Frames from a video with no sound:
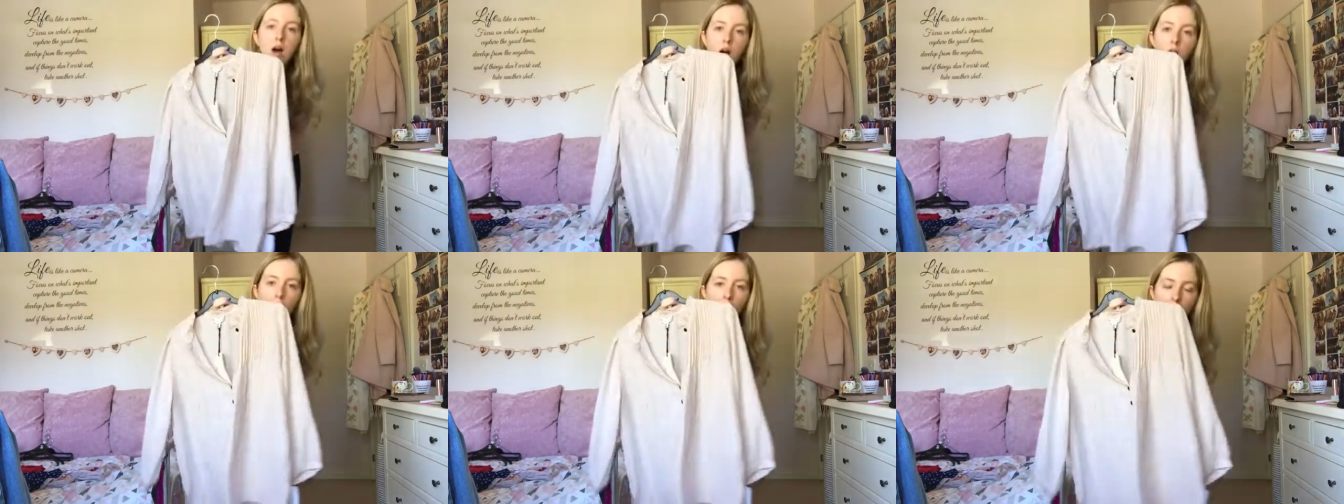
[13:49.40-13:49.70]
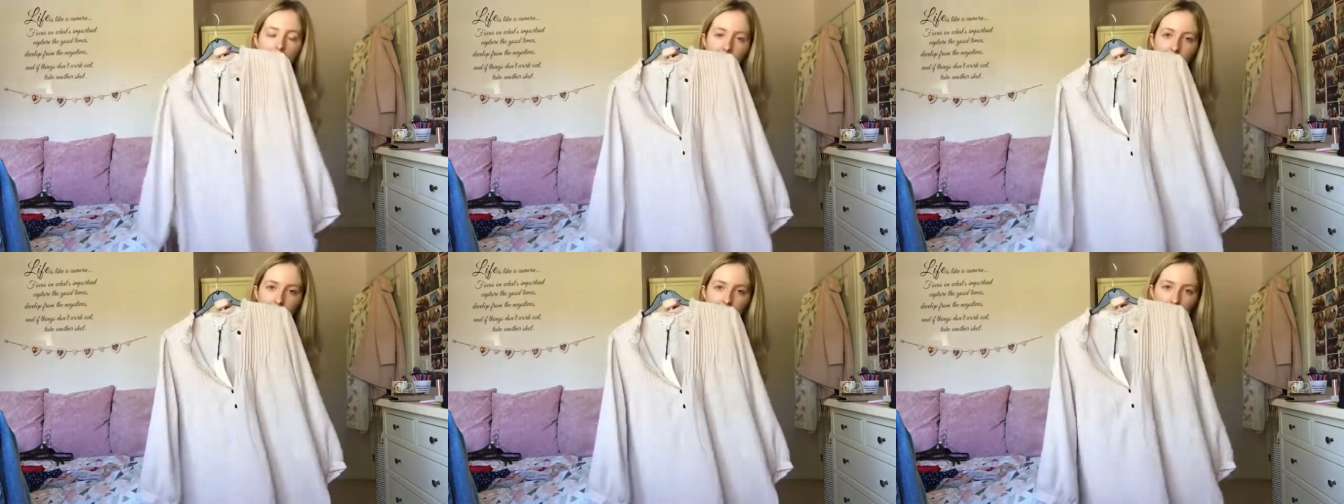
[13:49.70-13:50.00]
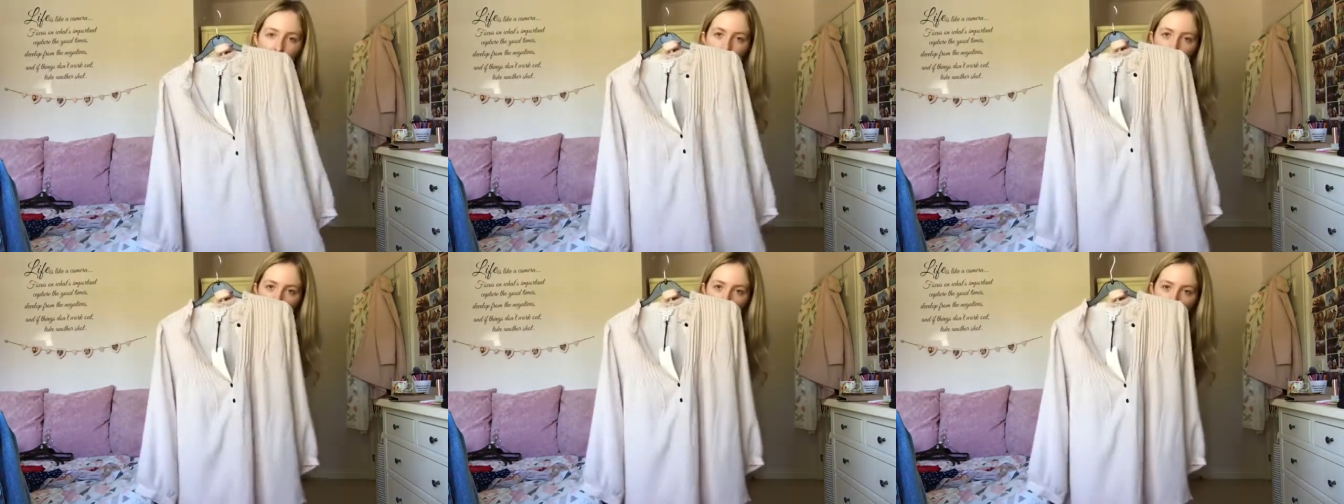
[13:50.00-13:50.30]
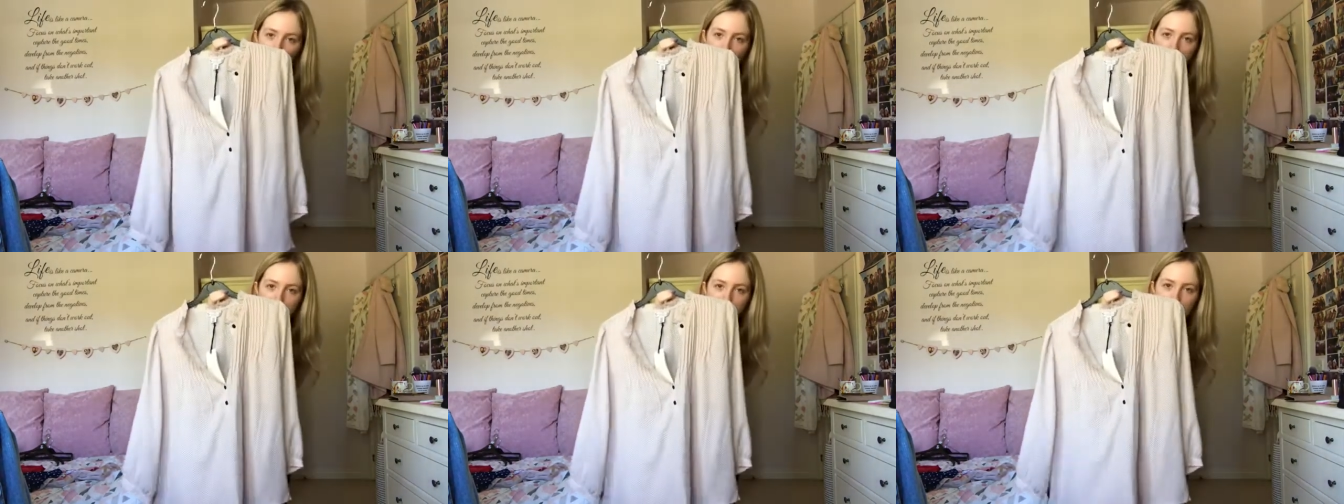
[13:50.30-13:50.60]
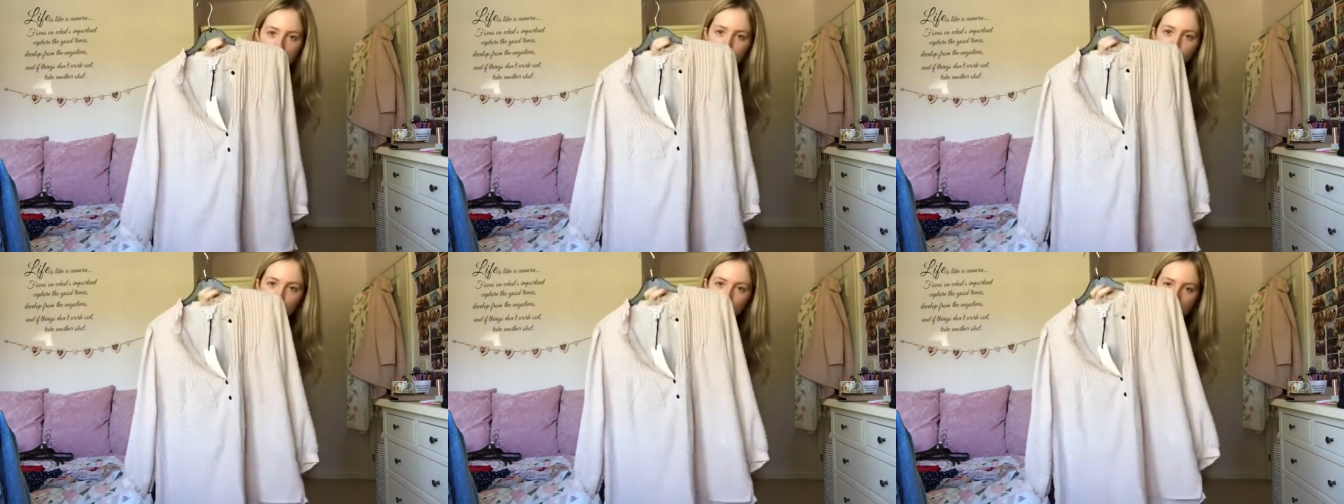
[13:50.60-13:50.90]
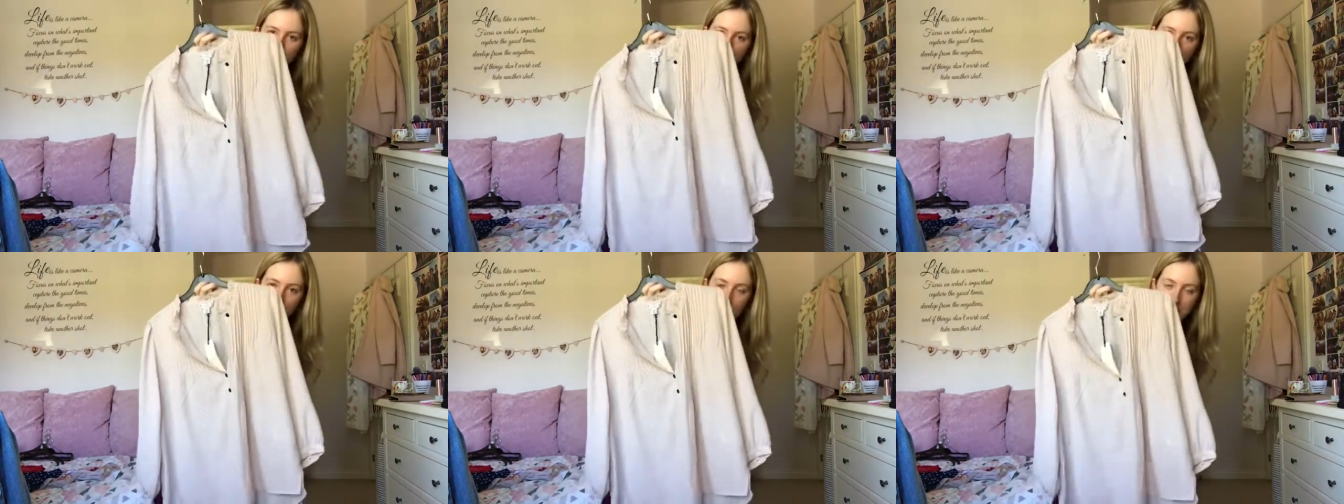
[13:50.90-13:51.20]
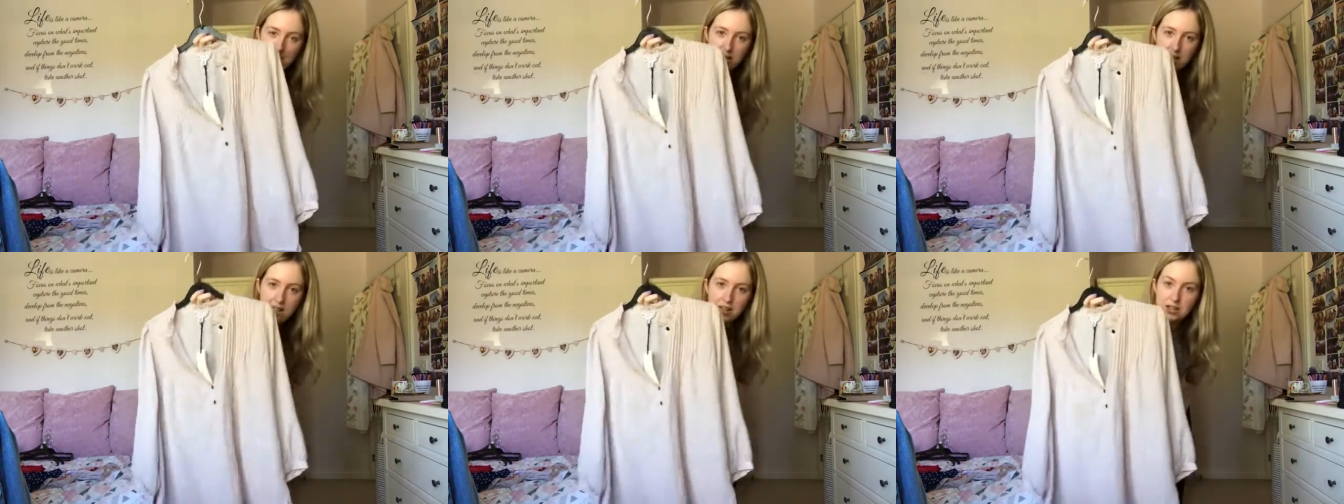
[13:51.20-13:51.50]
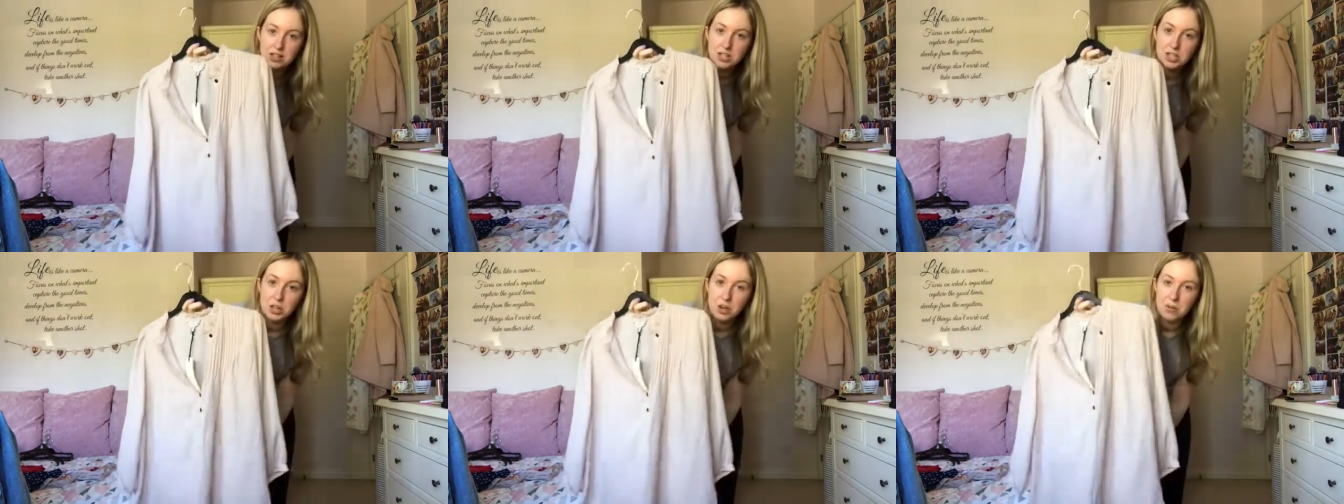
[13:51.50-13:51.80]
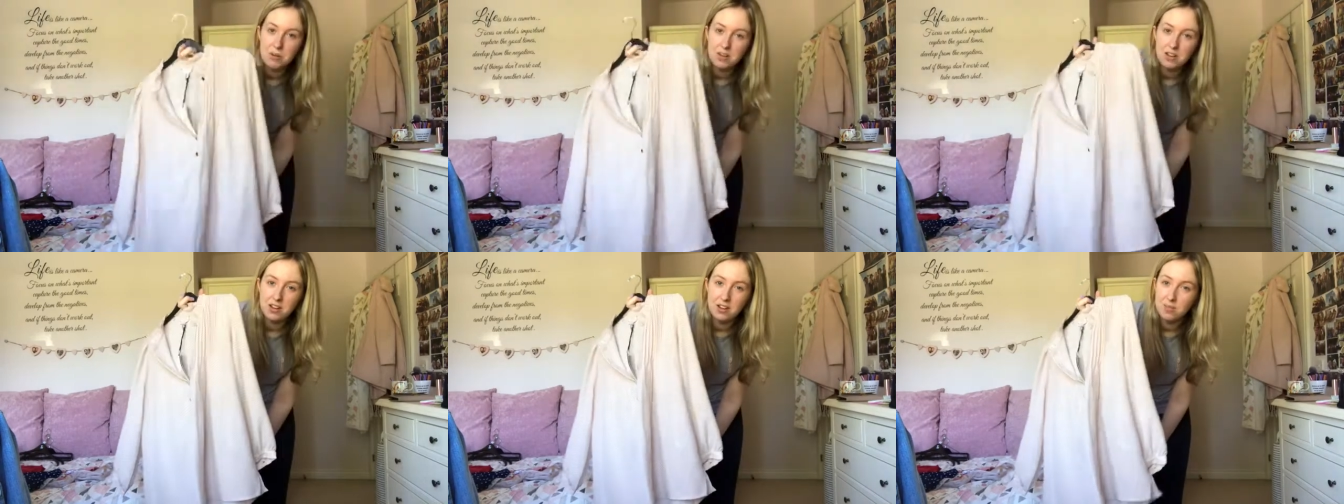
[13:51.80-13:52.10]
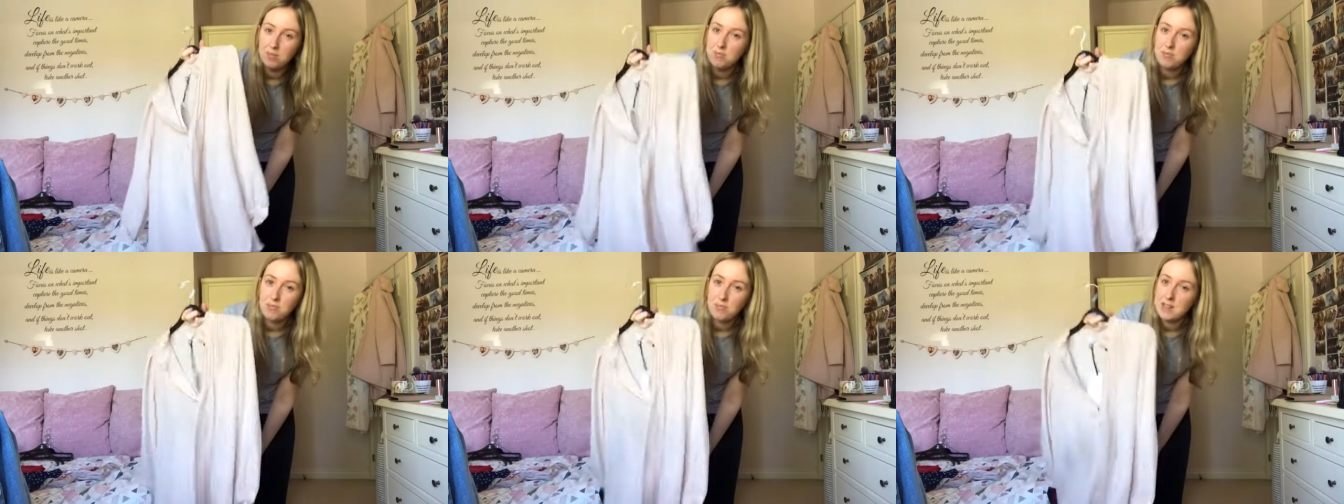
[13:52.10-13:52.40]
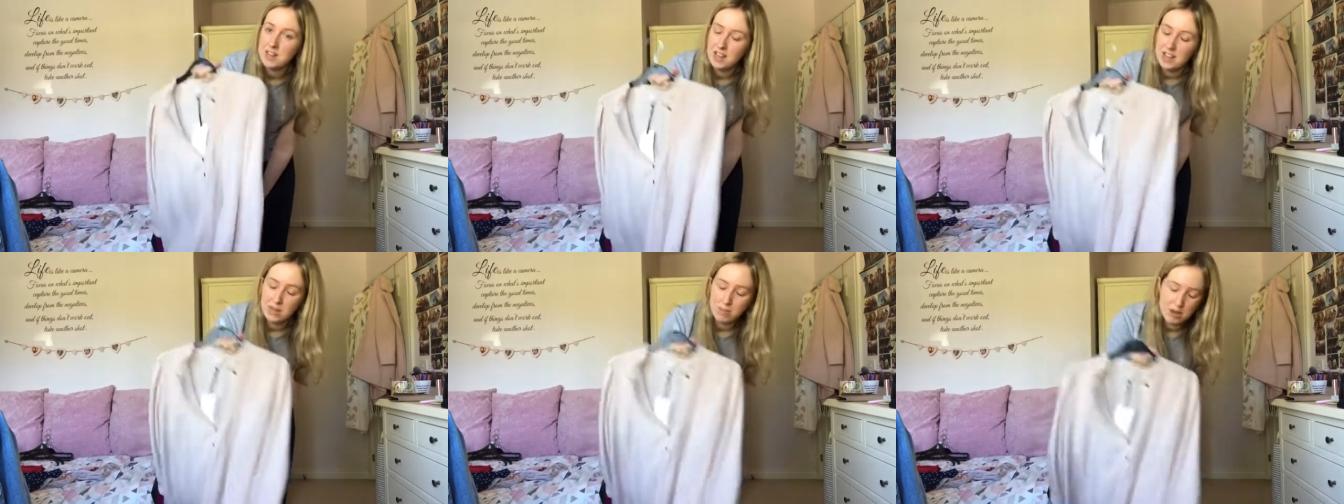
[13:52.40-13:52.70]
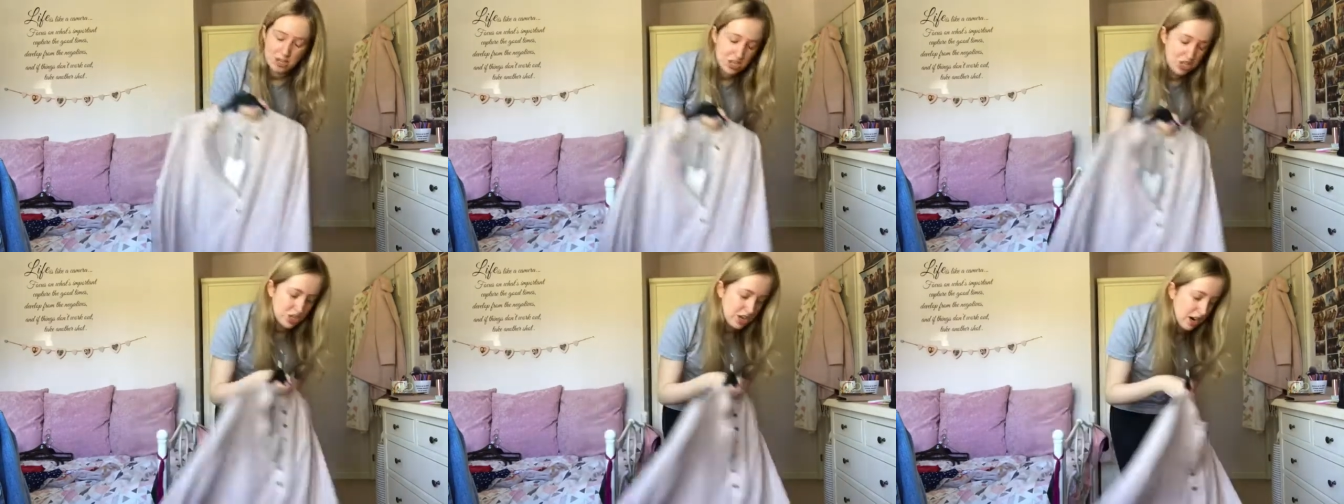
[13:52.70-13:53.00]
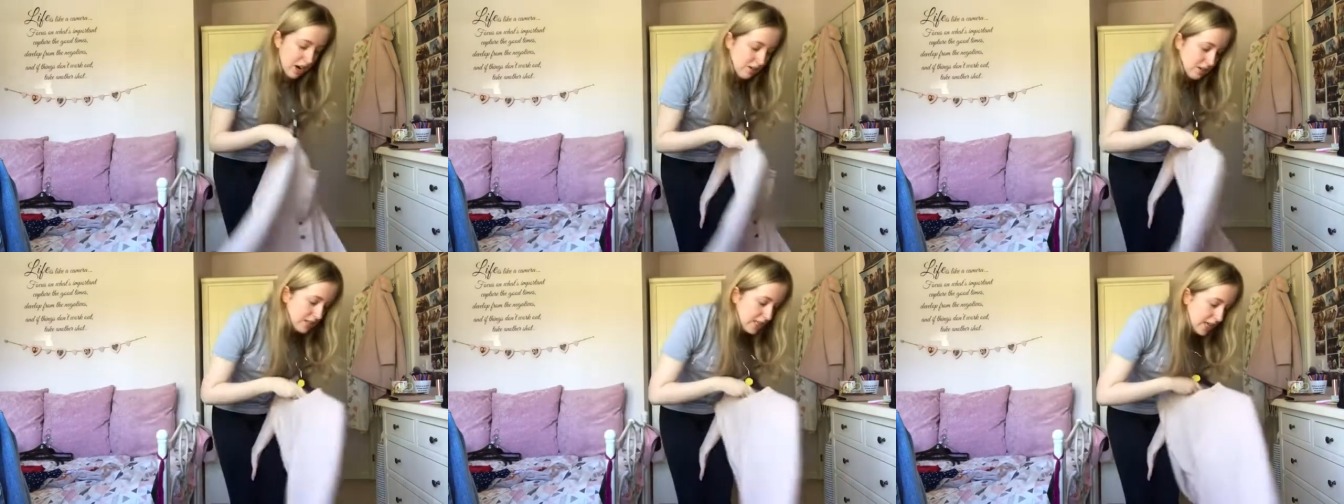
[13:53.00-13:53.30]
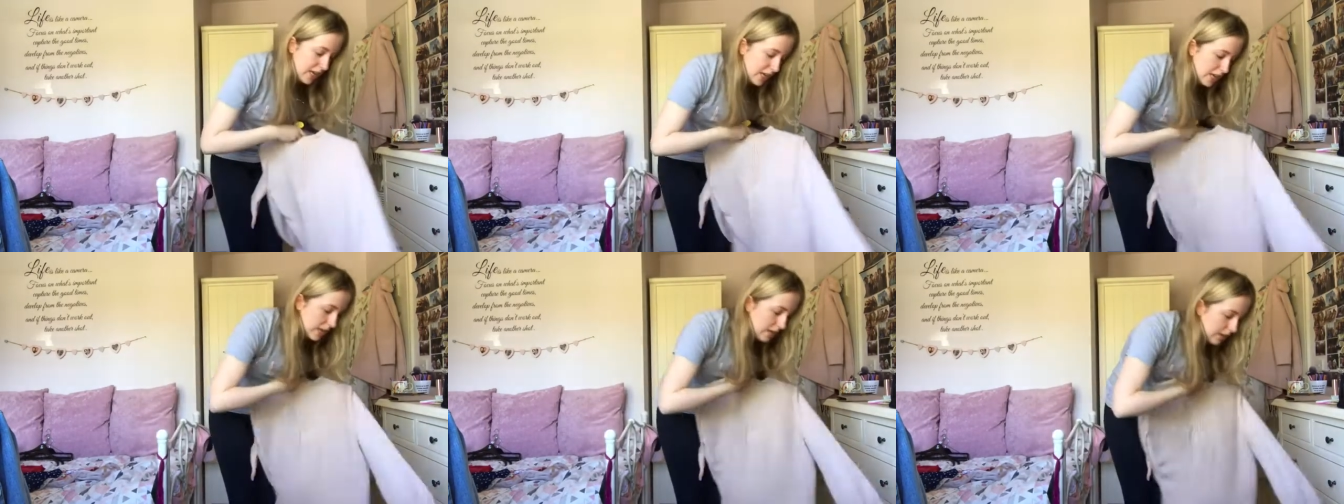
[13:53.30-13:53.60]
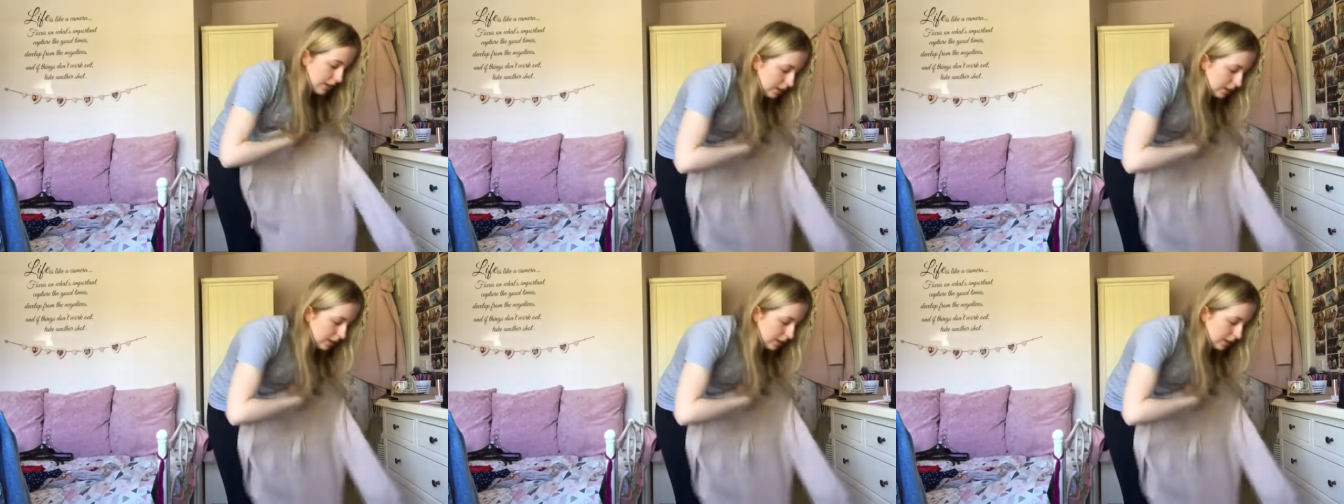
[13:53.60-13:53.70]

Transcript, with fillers: I haven't even worn this. It's still got the label in it, so I'm going to send that back to charity.